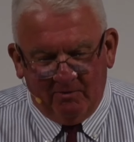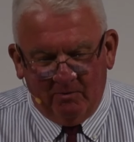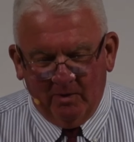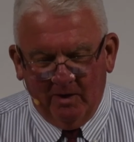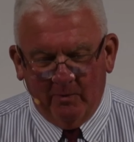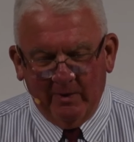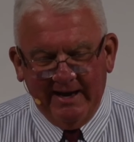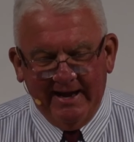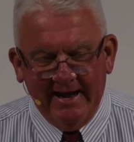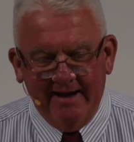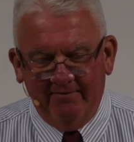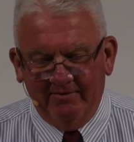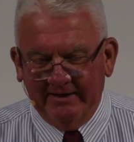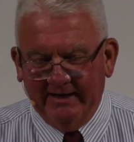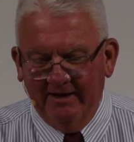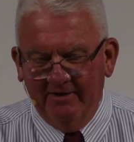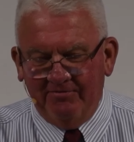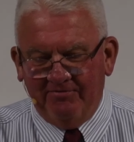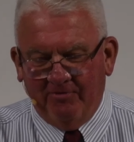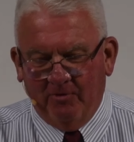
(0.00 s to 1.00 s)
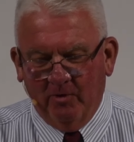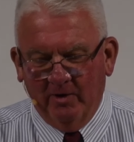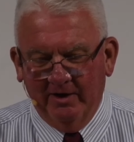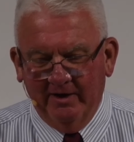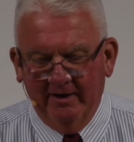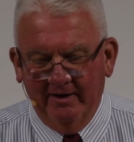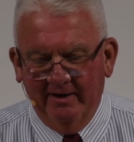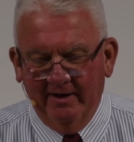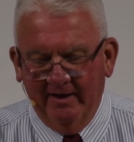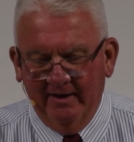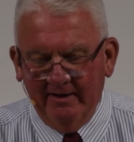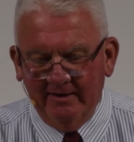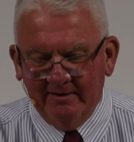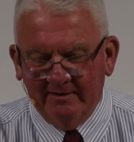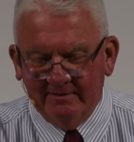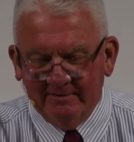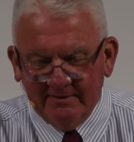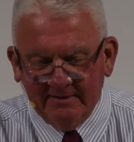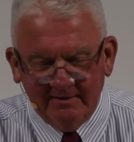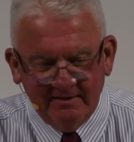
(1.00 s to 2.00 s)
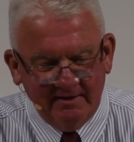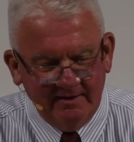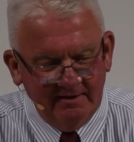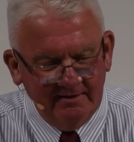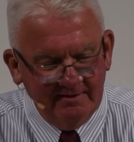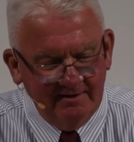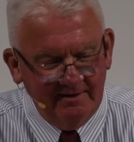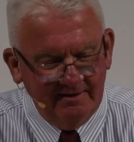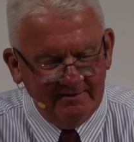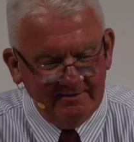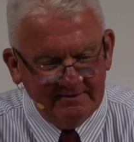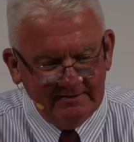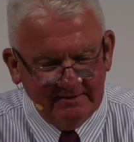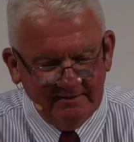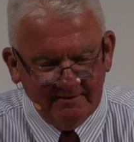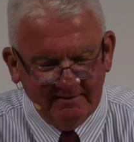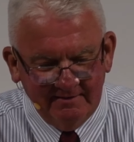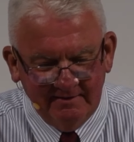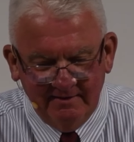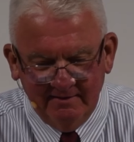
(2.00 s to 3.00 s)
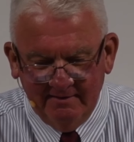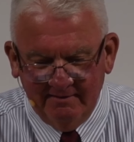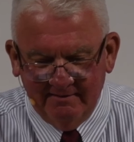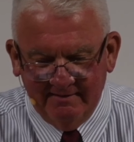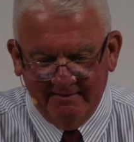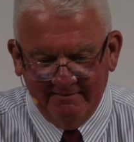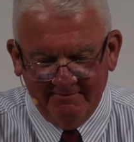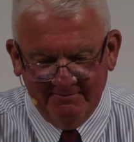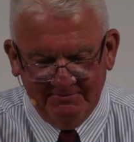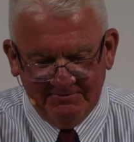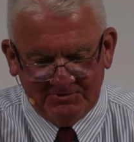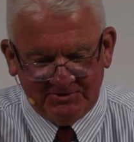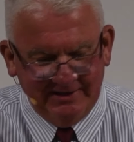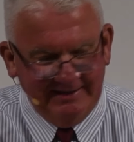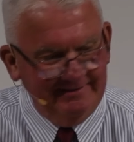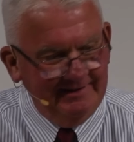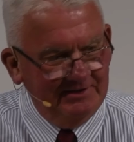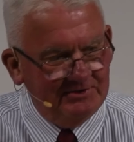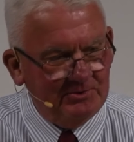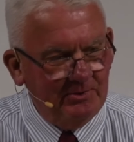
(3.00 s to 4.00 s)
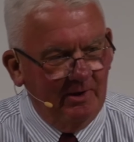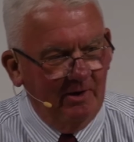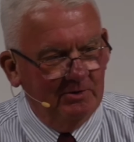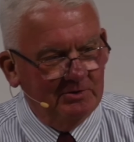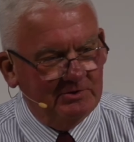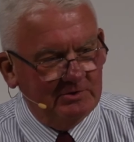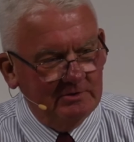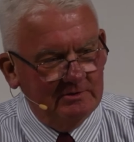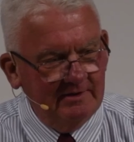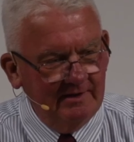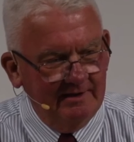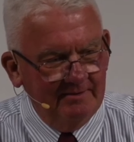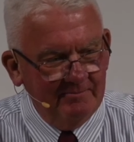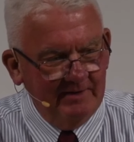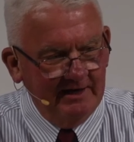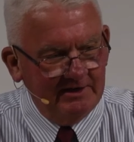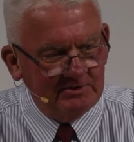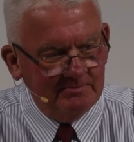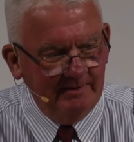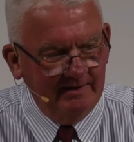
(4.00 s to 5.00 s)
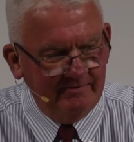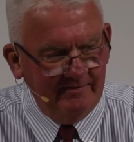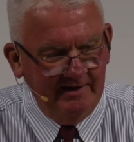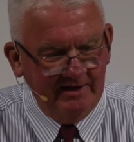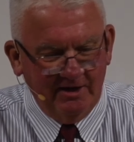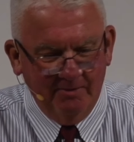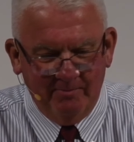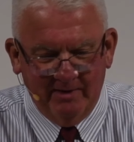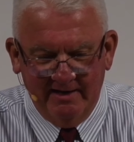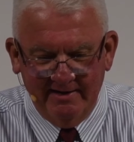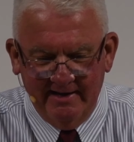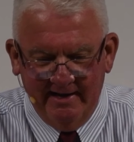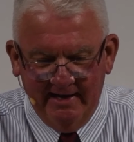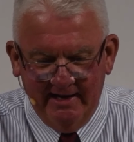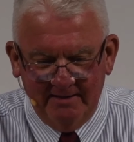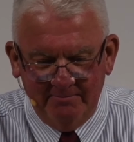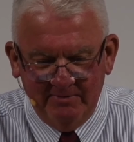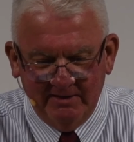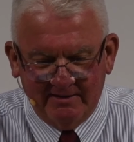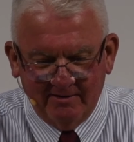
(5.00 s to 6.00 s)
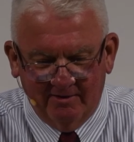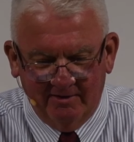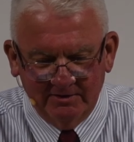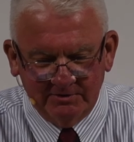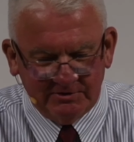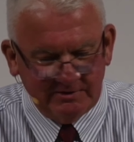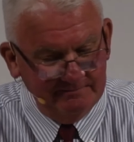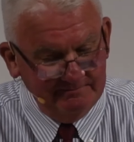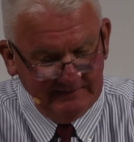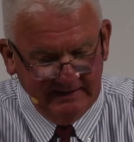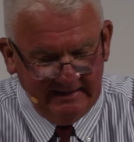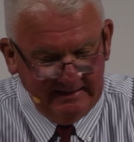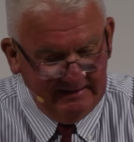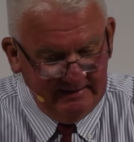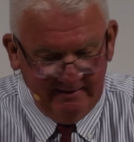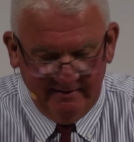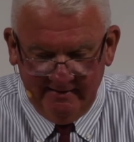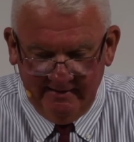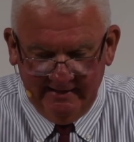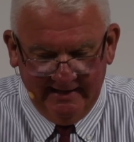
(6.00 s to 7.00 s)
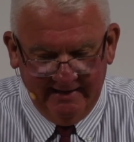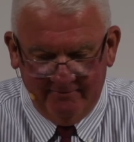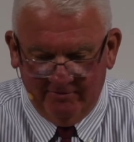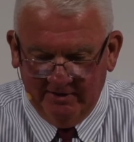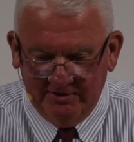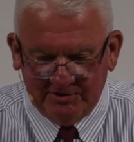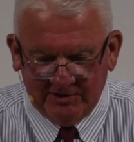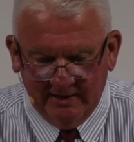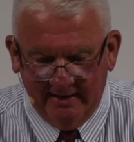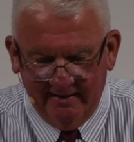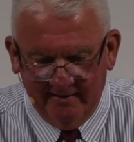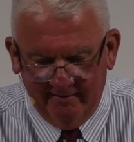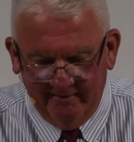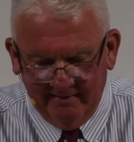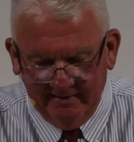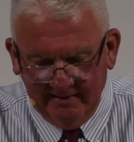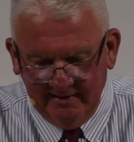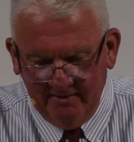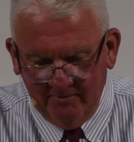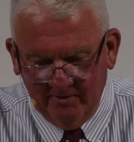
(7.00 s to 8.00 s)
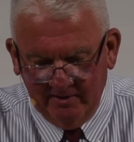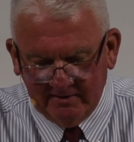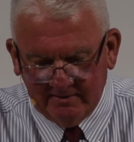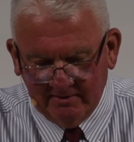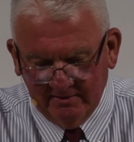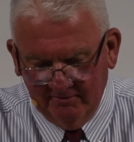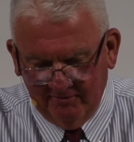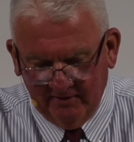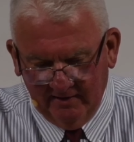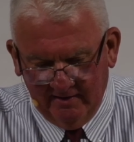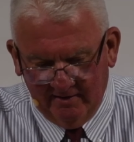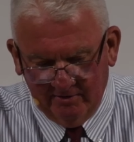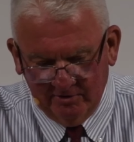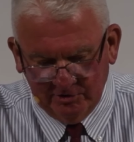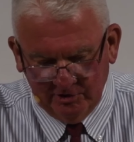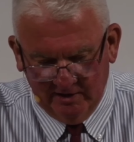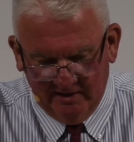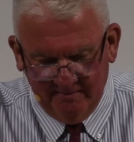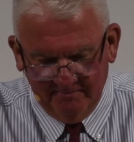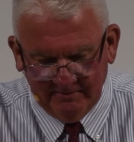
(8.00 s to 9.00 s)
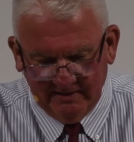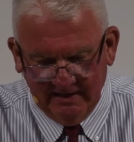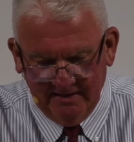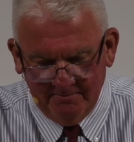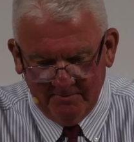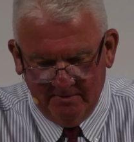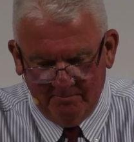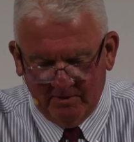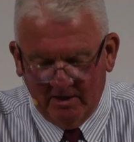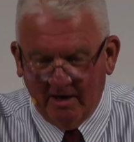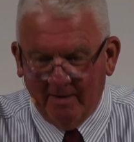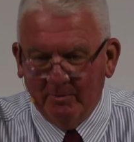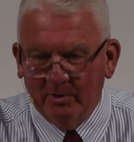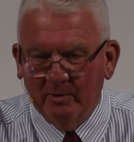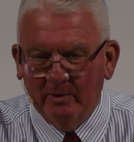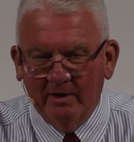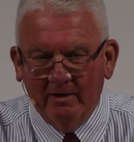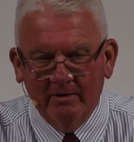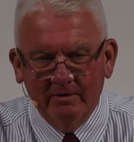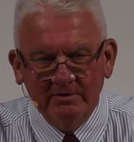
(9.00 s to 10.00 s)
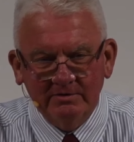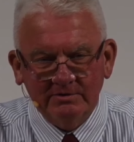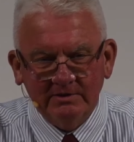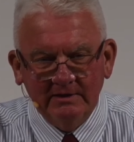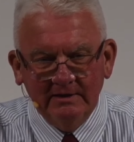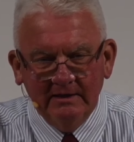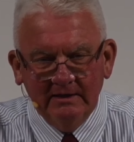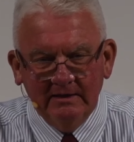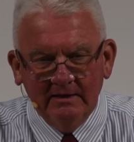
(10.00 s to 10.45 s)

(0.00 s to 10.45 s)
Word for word: Well, we have a gift for you today, and. Uh, uh, see these roses, and it makes me think of my dad because every Saturday he went to the flower shop and got my mom a rose.